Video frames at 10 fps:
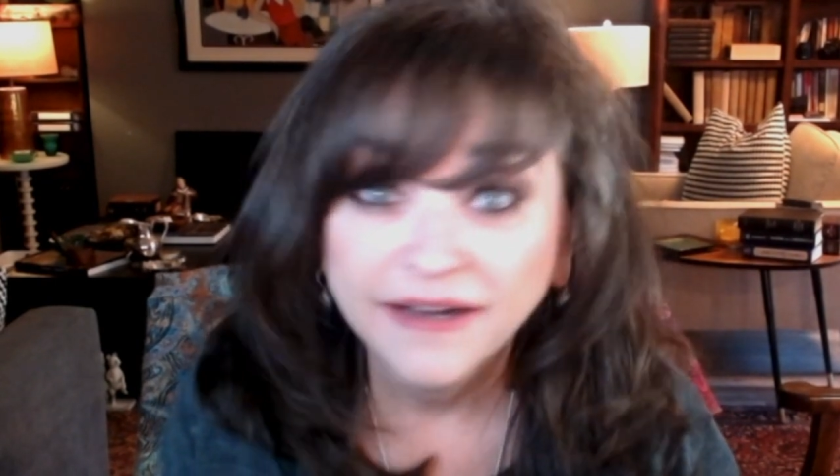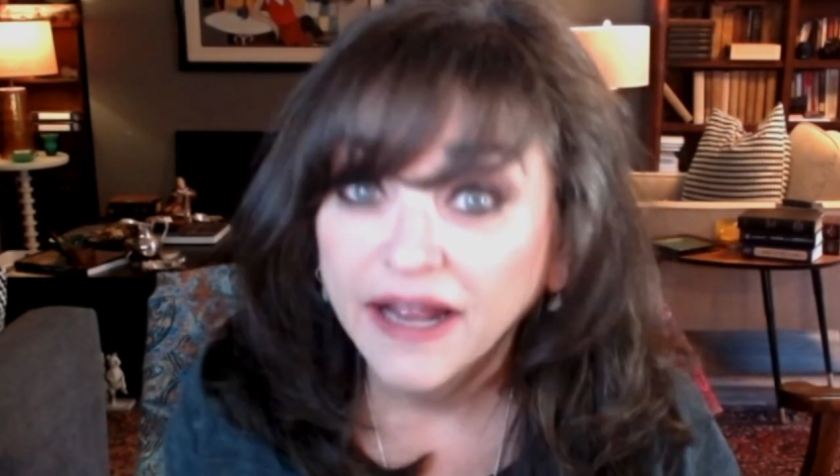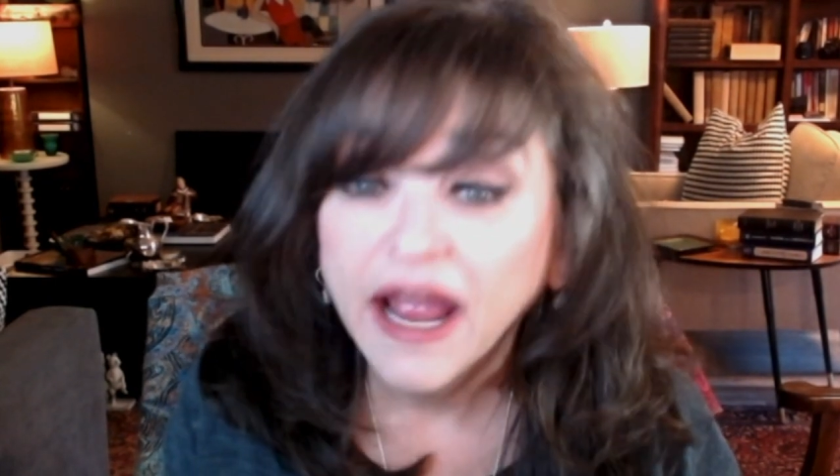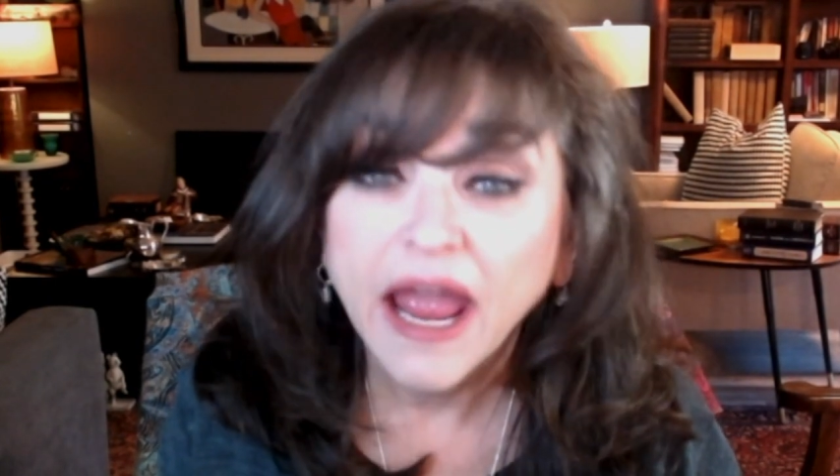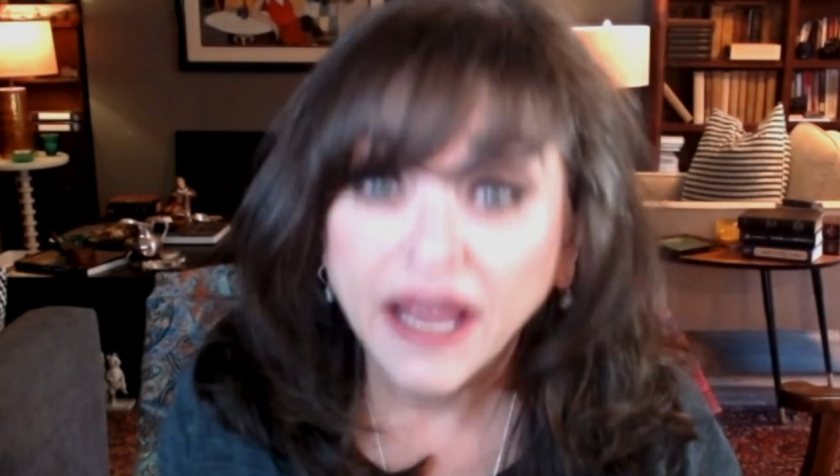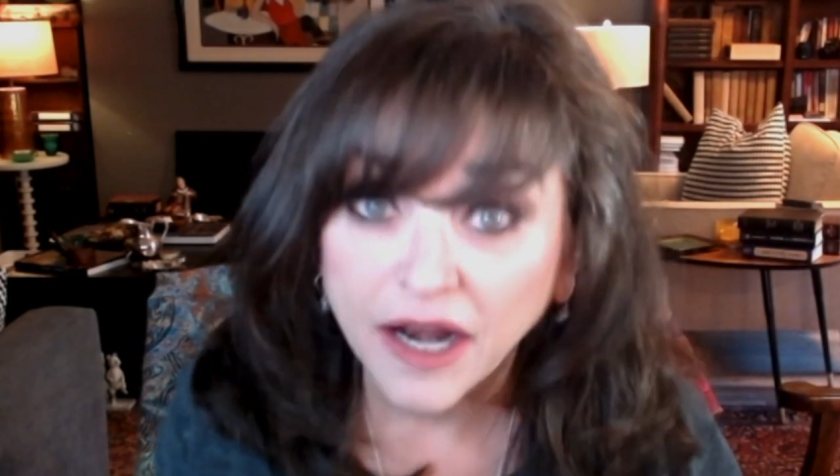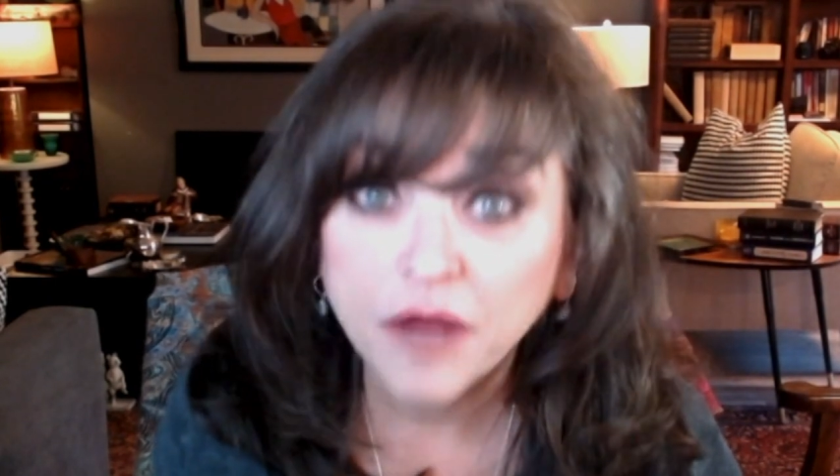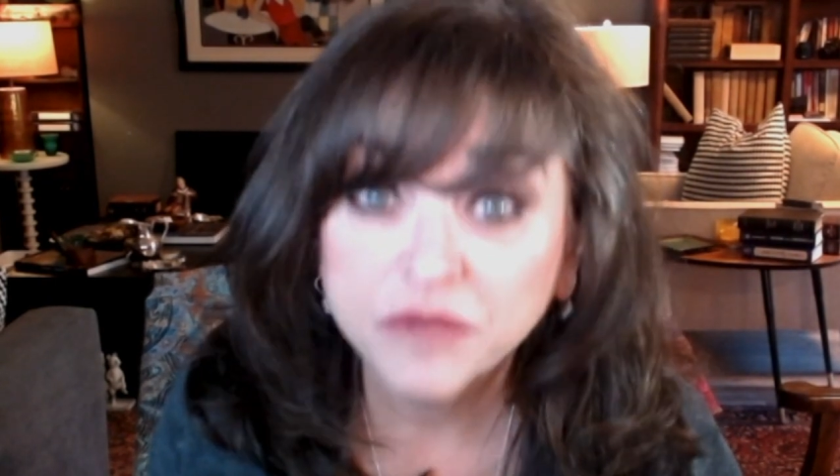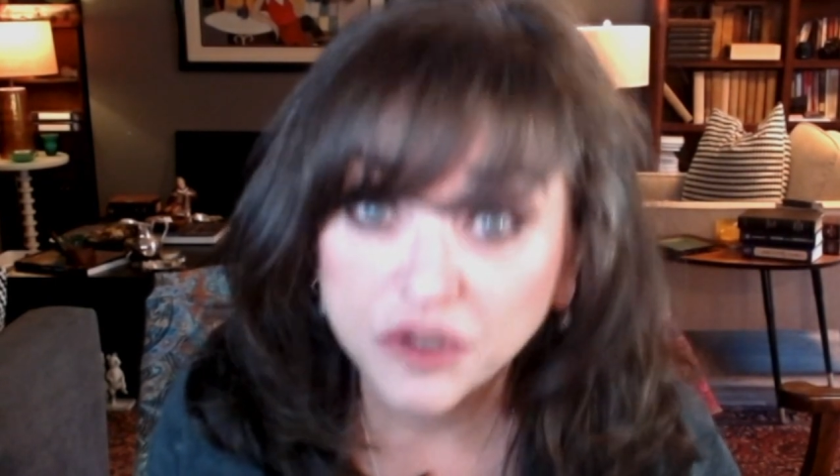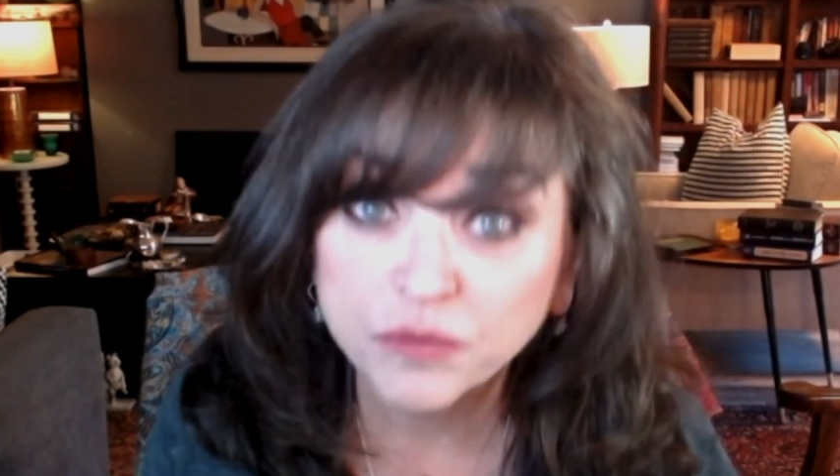And I'm going
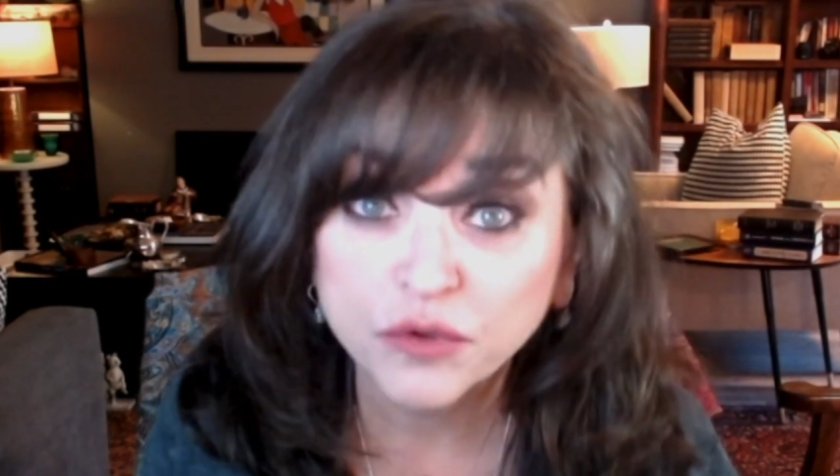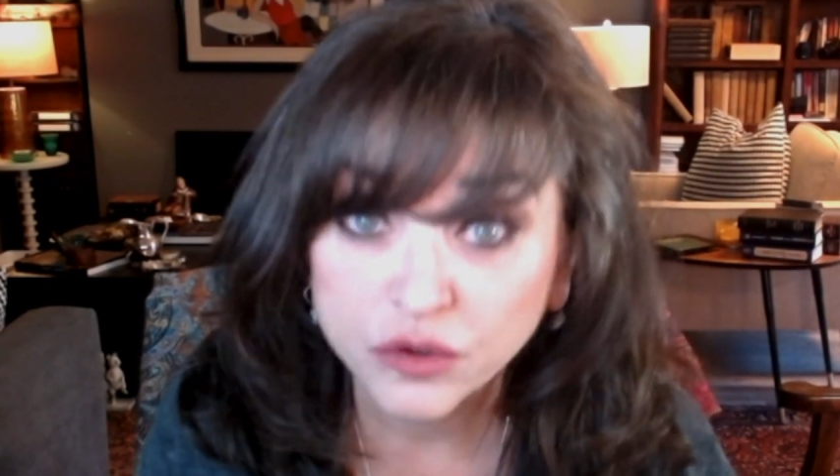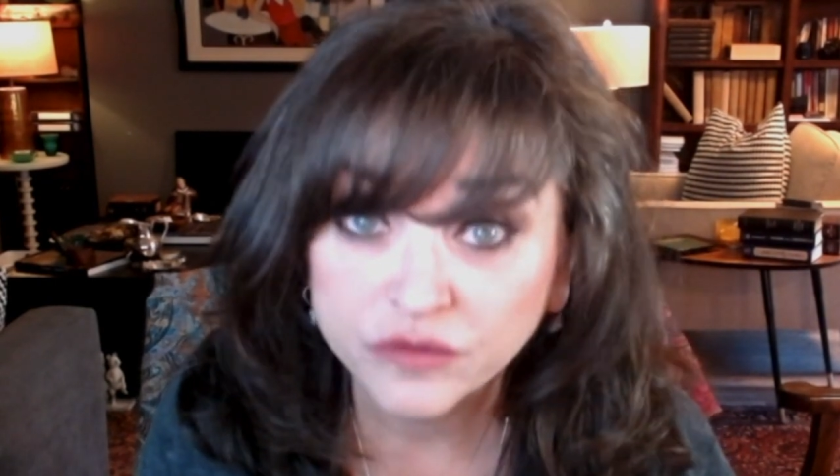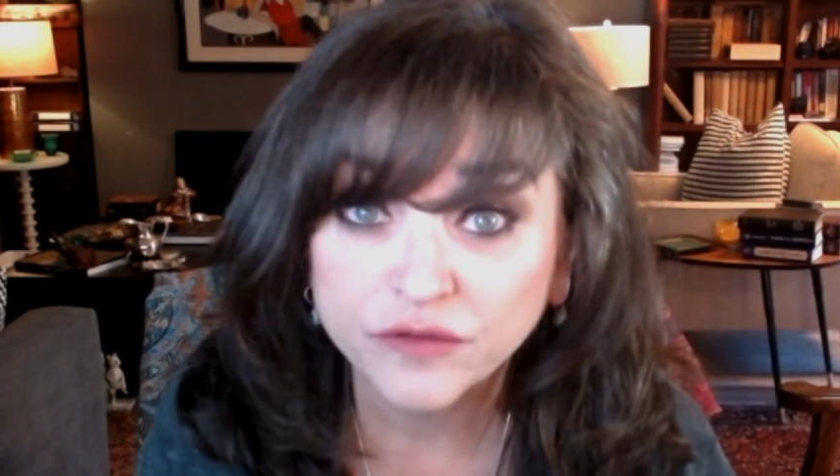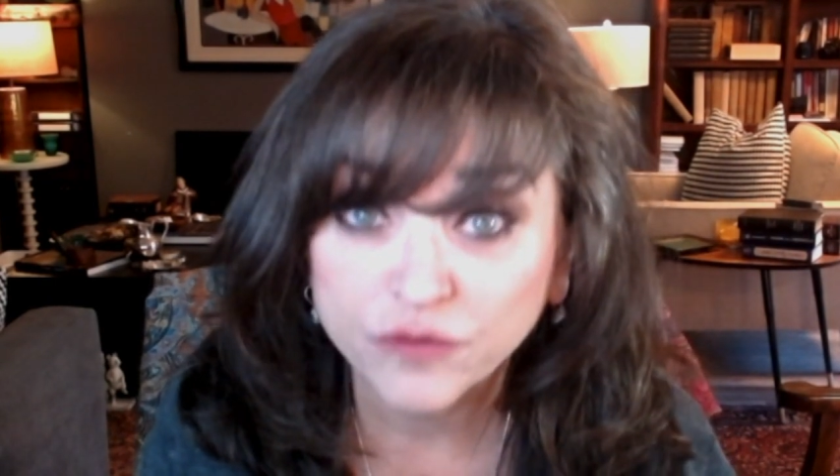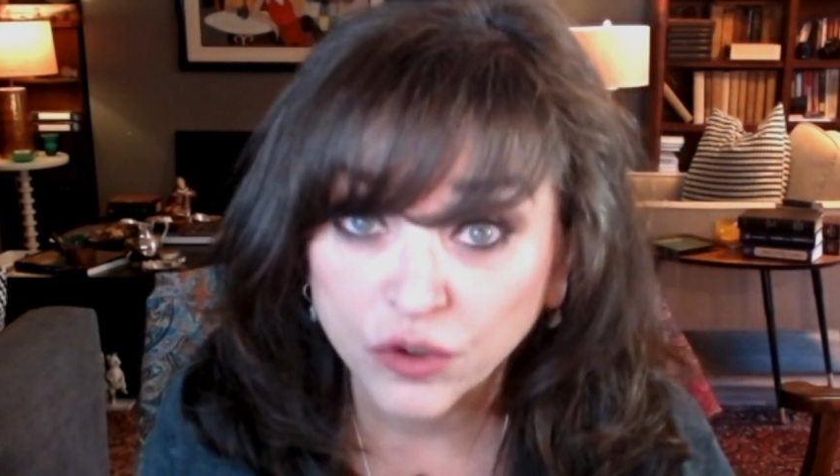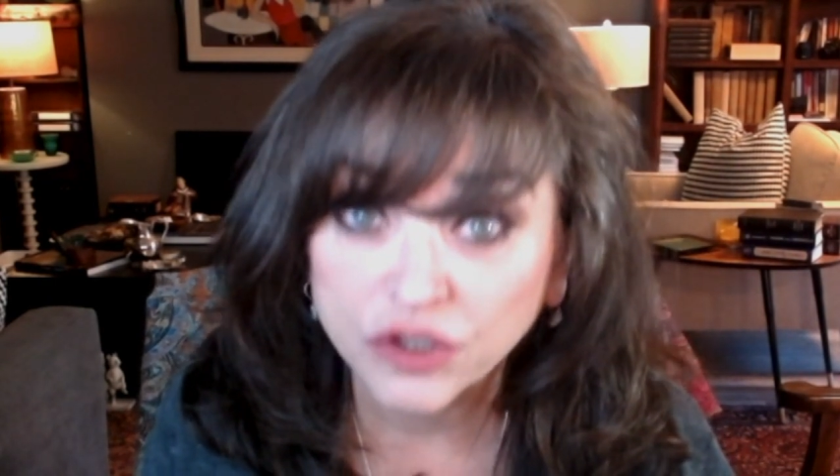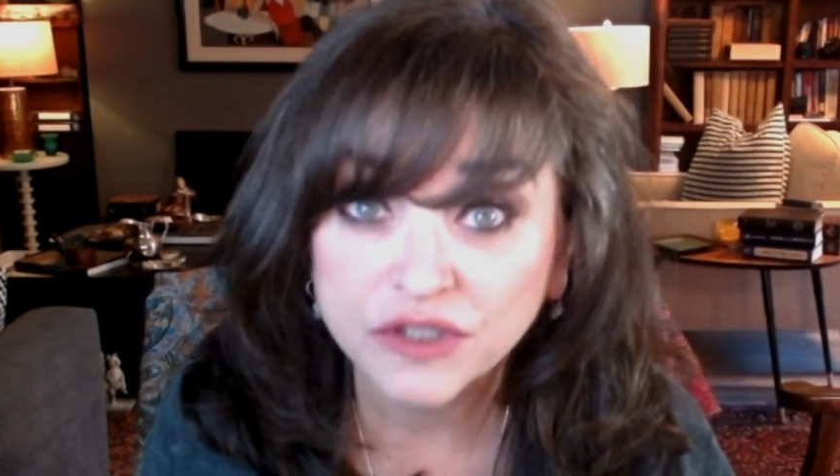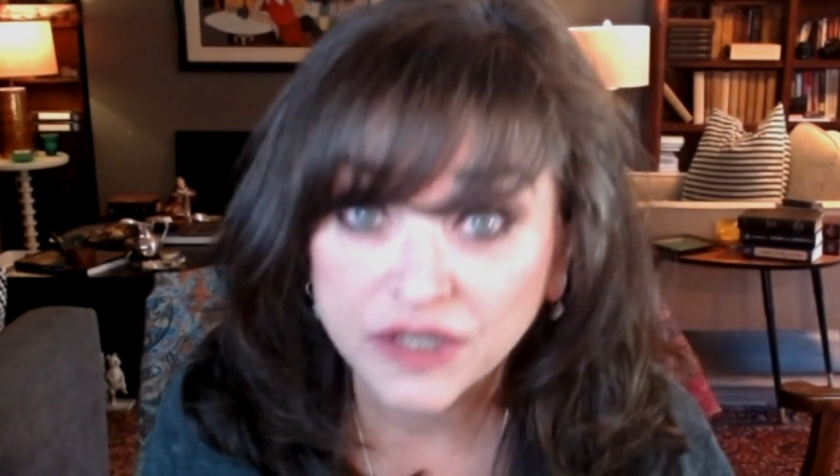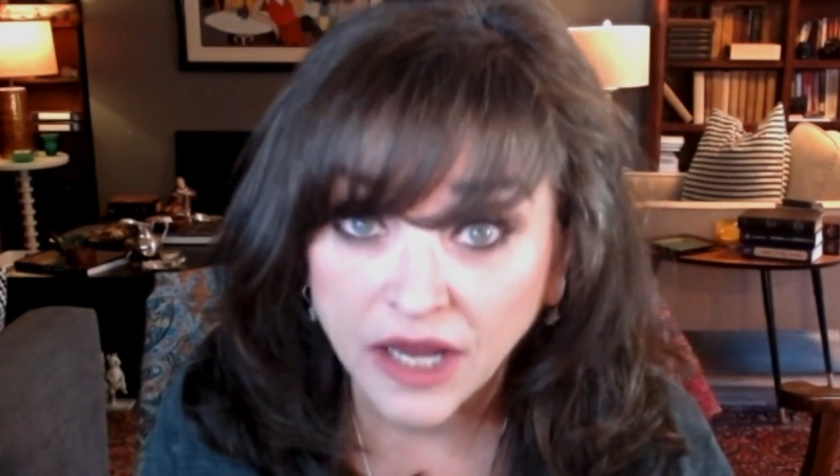to prove it for you
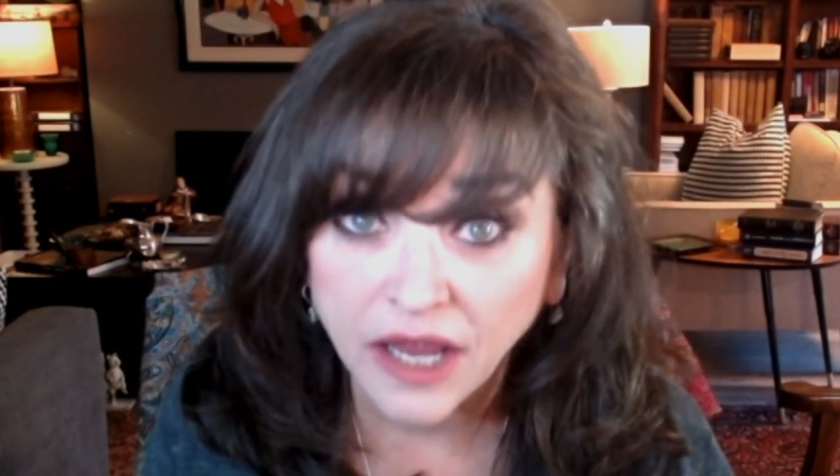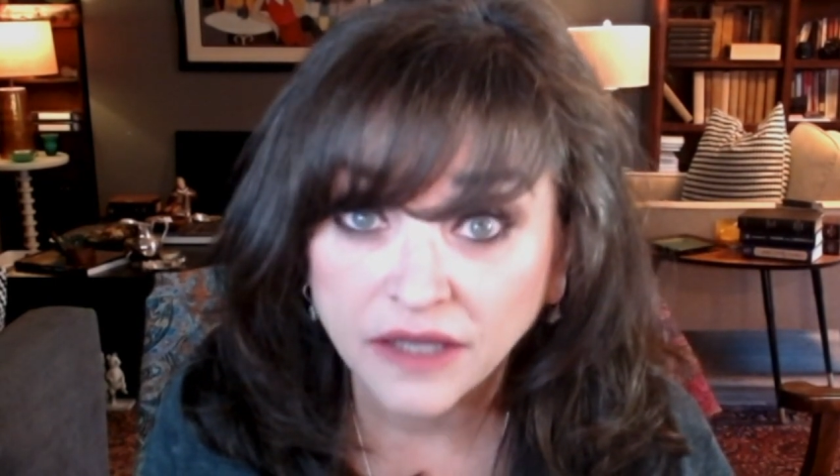today.